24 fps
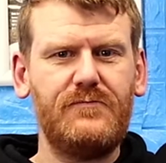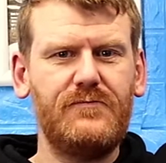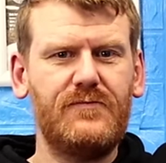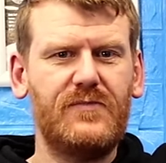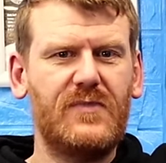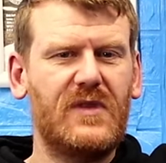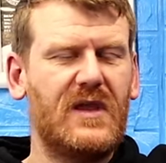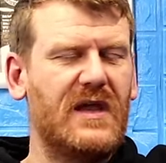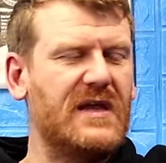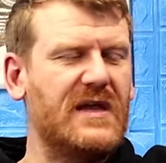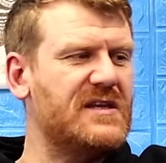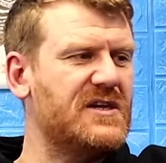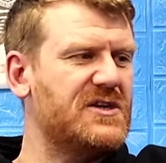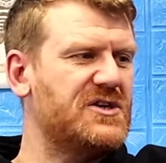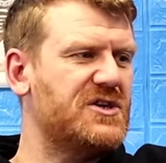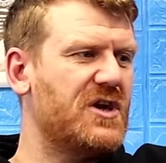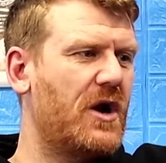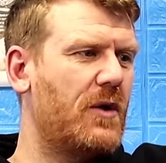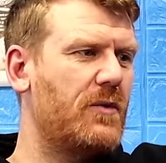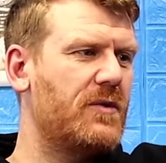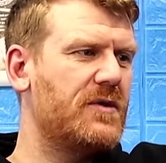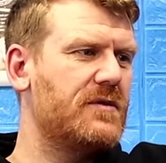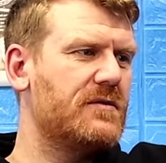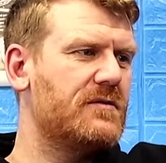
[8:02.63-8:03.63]
they're
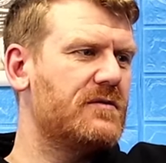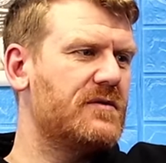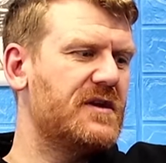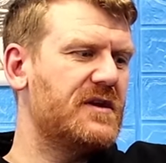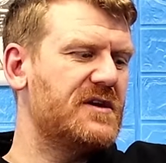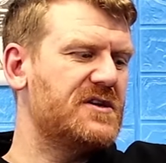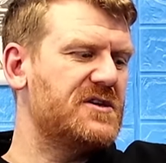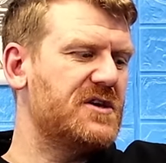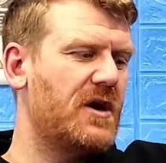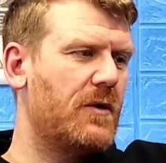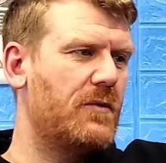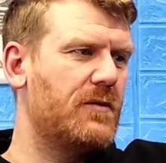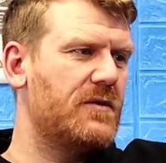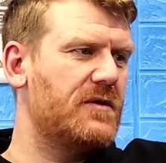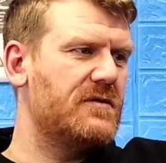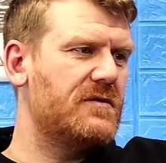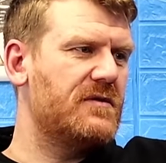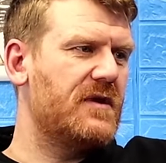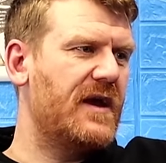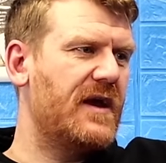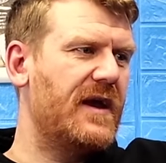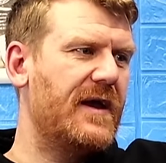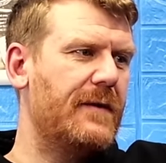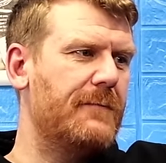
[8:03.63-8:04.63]
showing
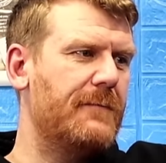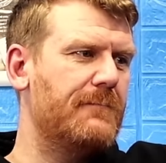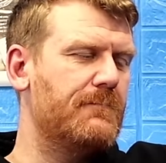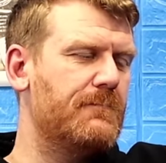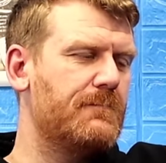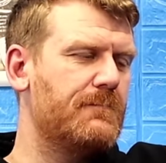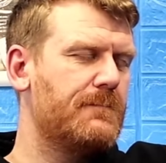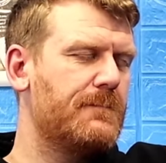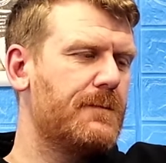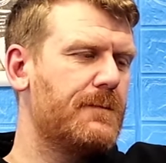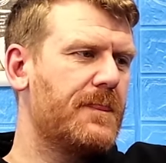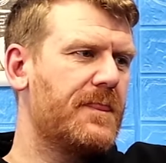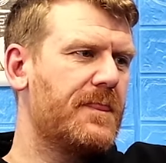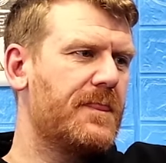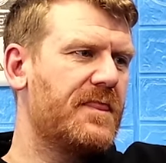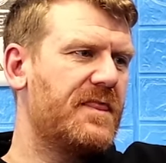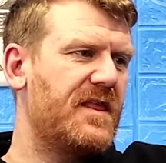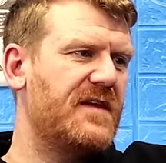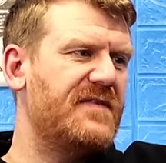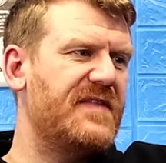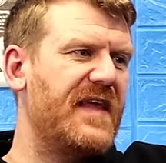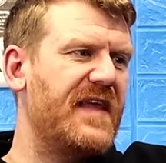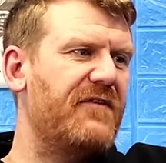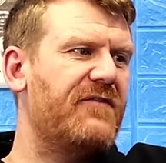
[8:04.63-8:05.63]

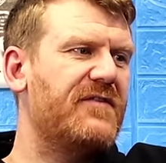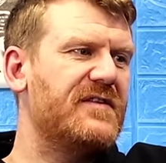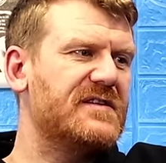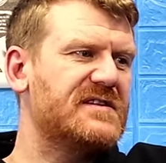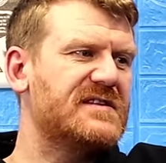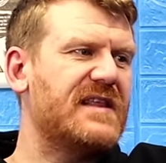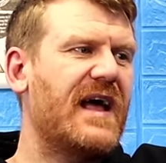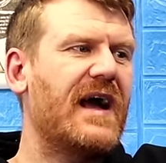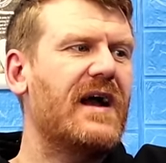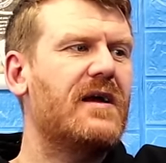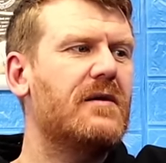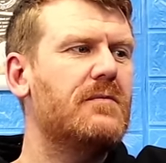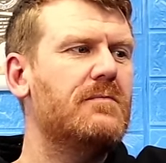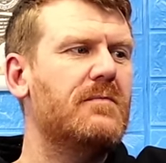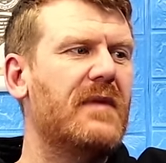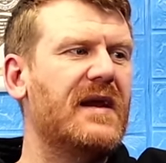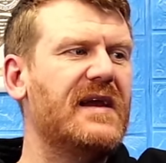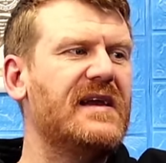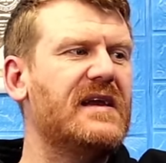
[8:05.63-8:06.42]
the difference that can make.